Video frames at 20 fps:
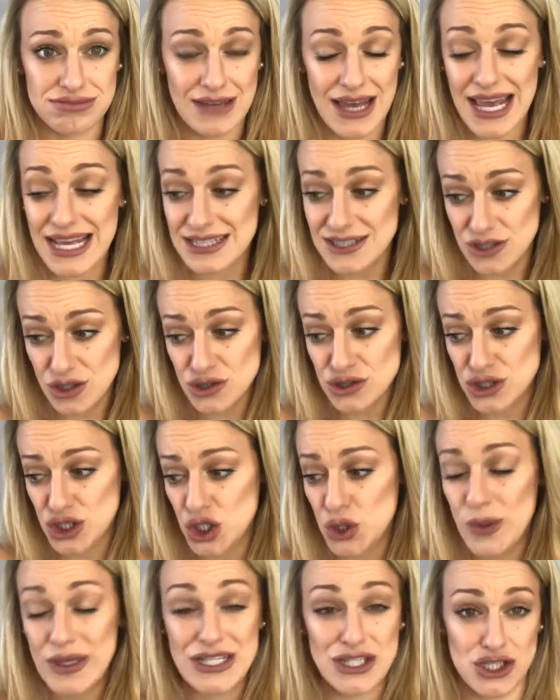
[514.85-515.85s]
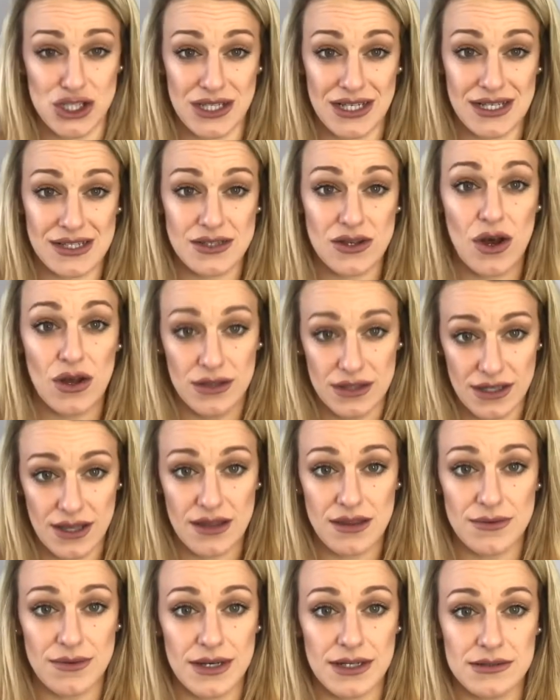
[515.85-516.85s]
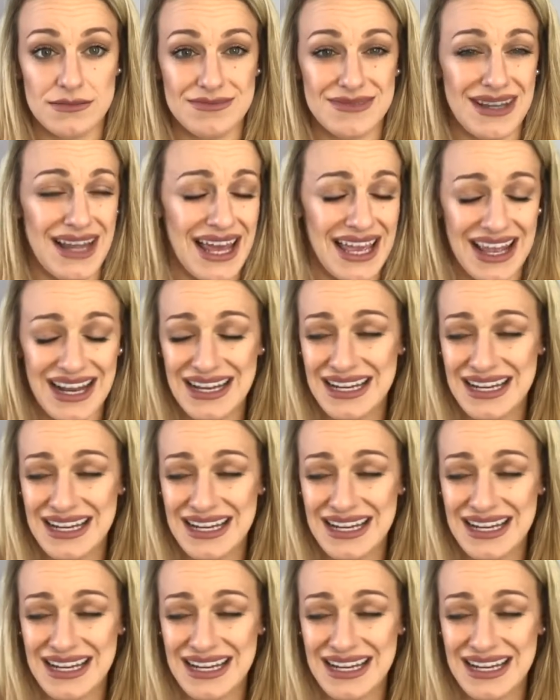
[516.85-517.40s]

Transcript: it's got 2 inches on the other one, like